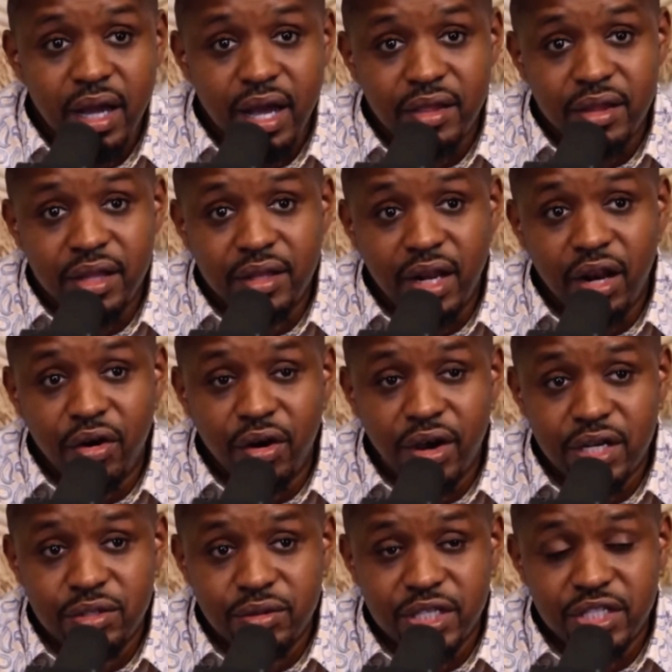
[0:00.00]
And then the
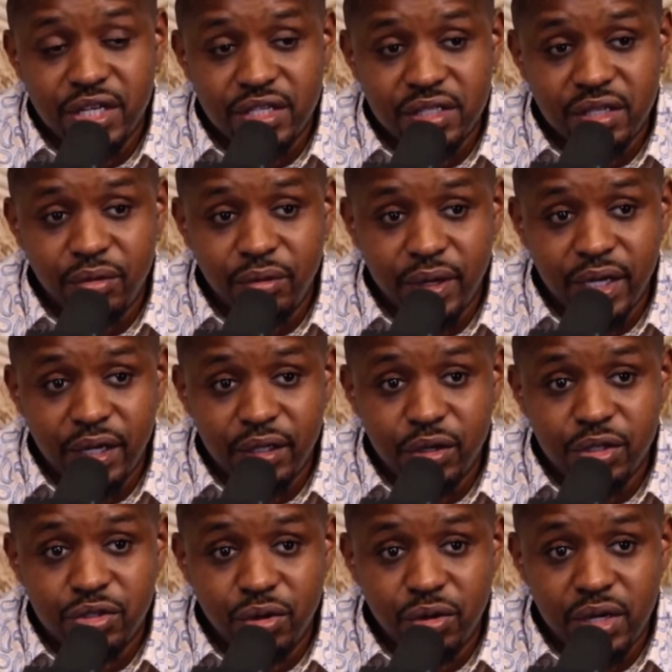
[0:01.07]
lawyers were chased away and
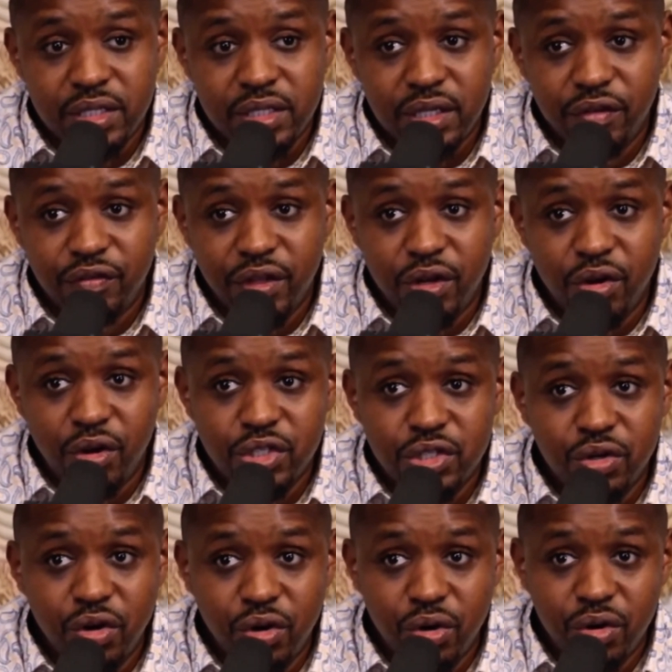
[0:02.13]
were told if they
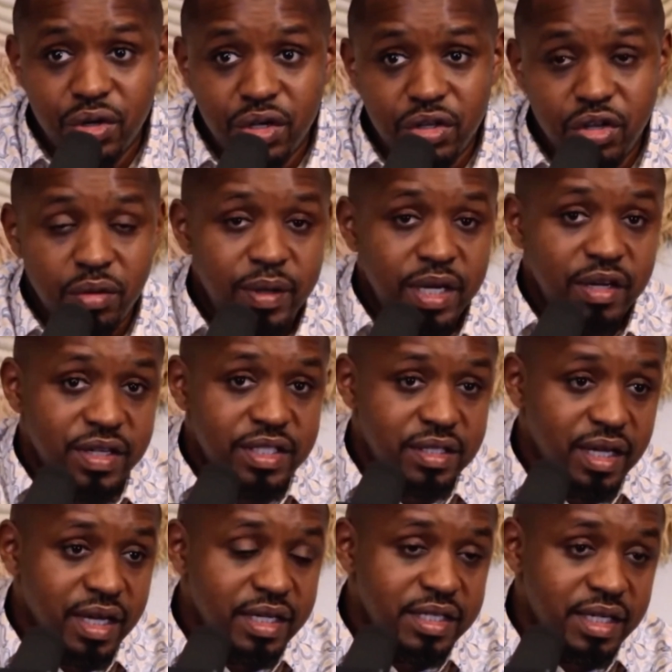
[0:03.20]
don't go, they'll be
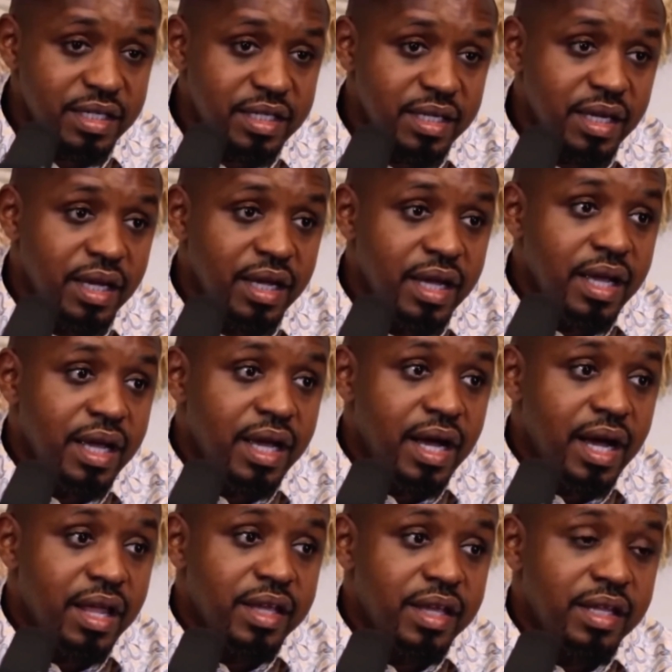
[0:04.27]
investigated.
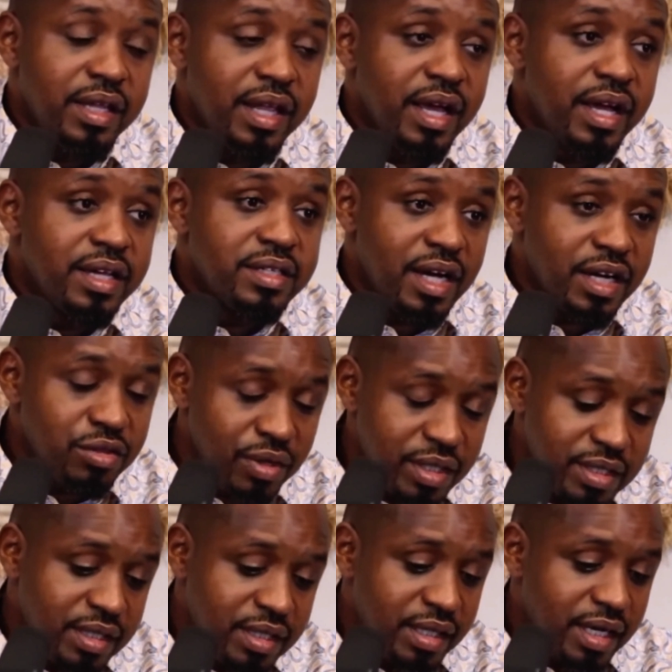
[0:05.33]
And the exact
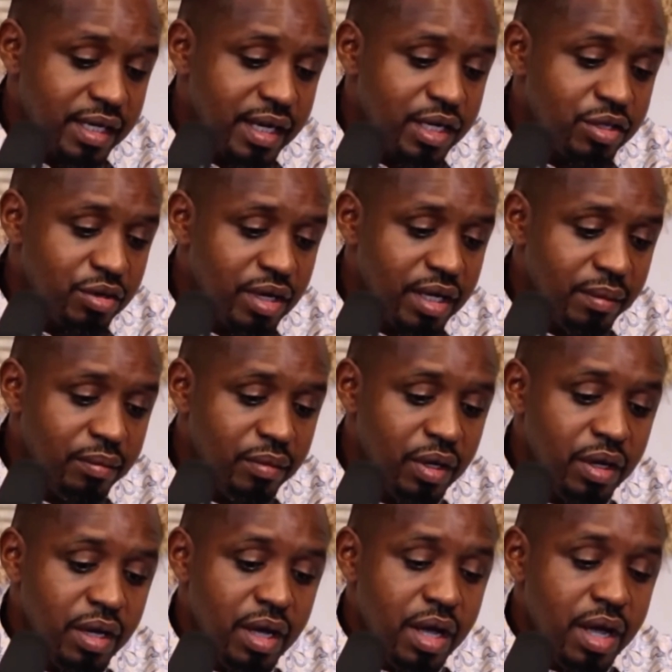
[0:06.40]
words that guy told them,
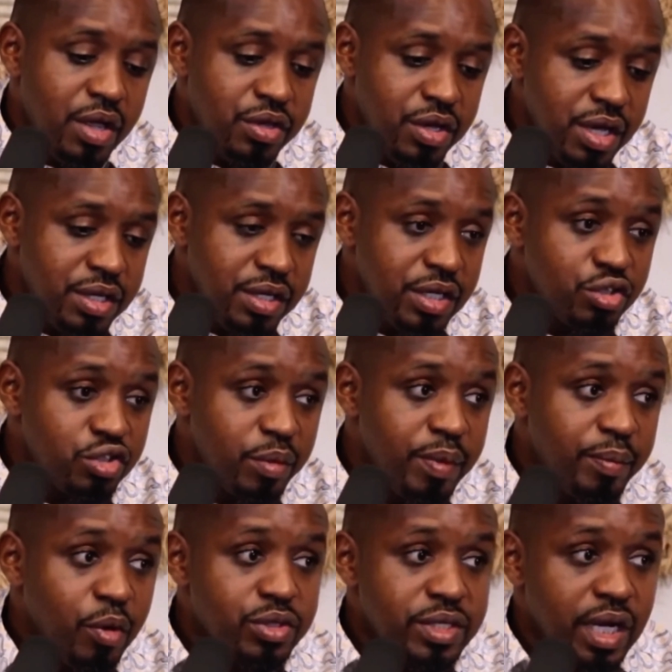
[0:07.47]
nyinyi
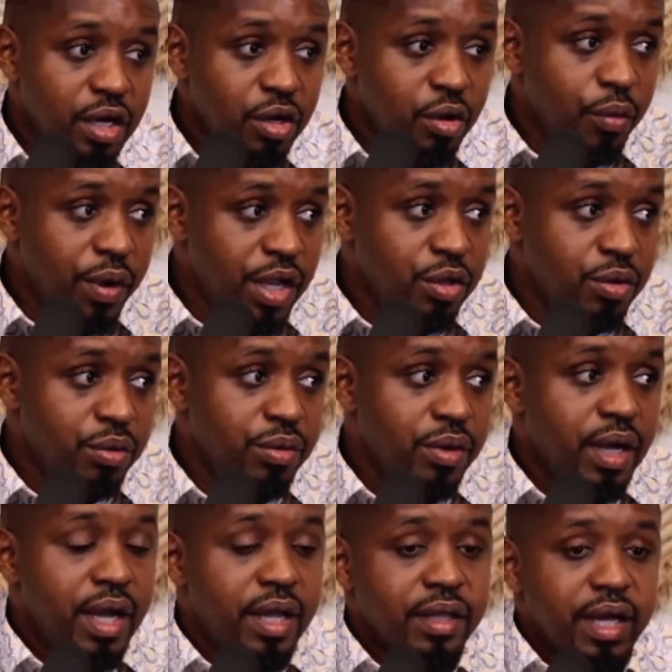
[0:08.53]
tutapima uzalendo wenyu.
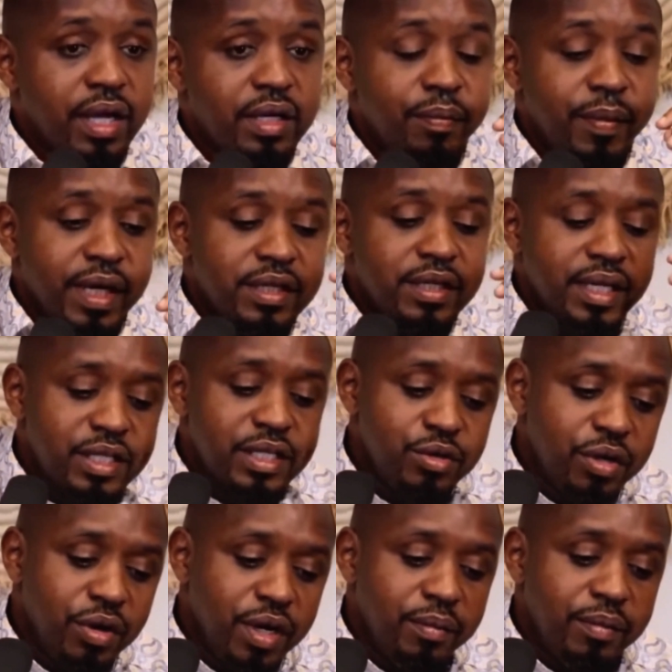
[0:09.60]
And that meant that
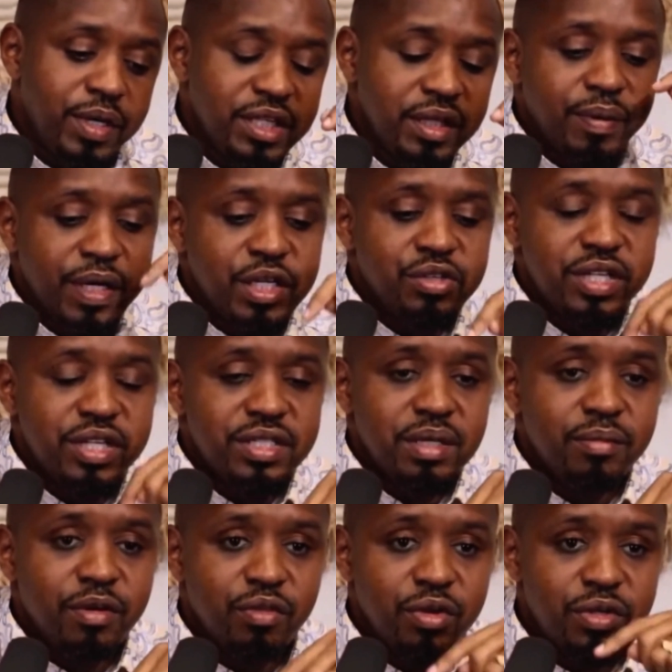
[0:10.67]
we're going to measure the
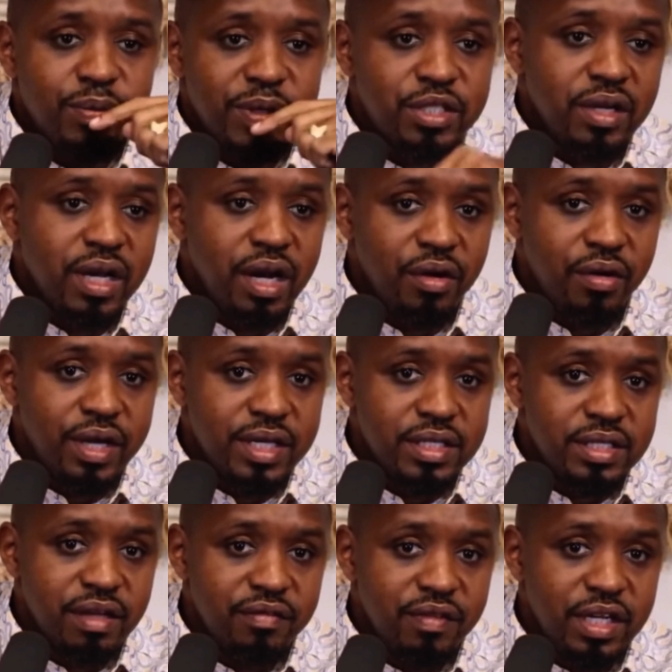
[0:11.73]
patriotism of those particular
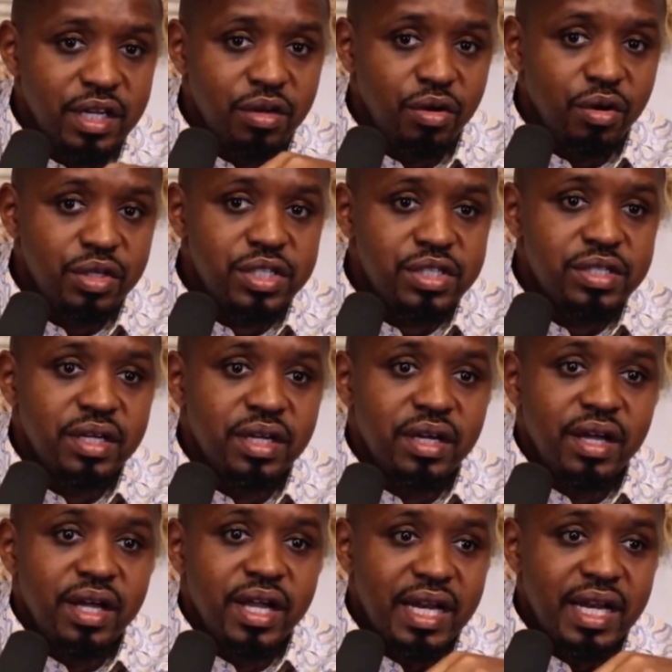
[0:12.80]
lawyers if they did not
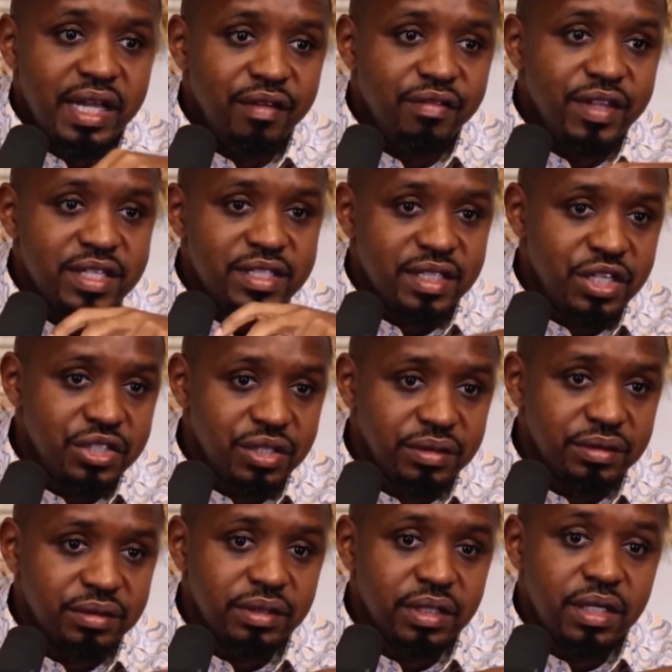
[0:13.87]
leave the
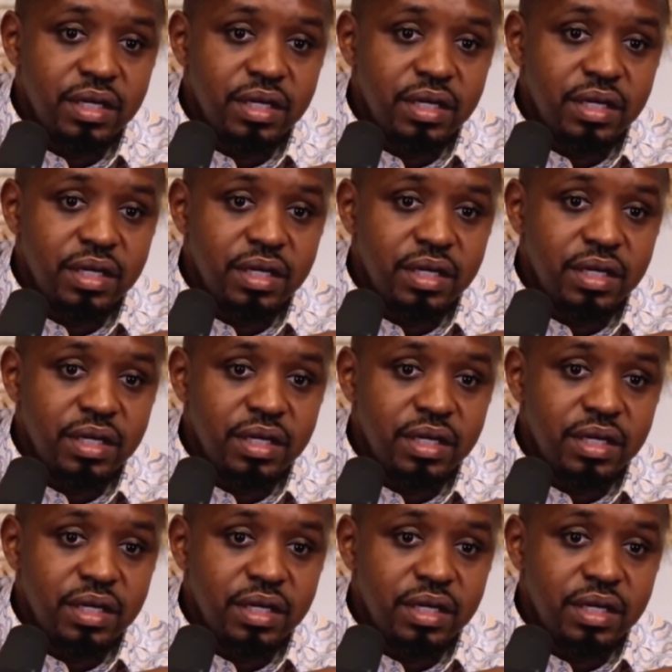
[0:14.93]
station.